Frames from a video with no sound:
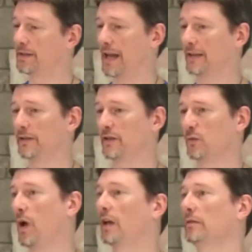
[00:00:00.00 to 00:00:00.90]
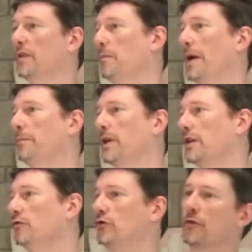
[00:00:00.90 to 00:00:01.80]
titles as well. It might
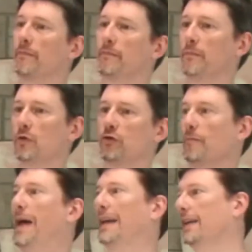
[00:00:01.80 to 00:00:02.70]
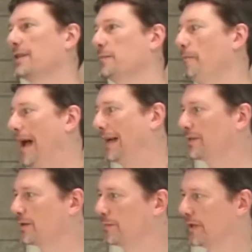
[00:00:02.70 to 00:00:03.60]
be Germanicus
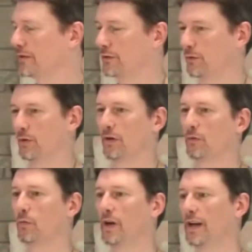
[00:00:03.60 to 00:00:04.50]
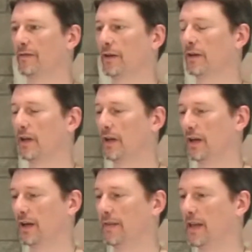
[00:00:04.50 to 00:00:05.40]
Maximus or whatever
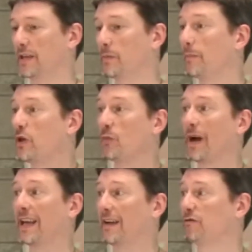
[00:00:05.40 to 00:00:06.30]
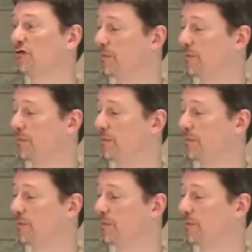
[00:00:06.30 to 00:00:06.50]
the case may be. You might have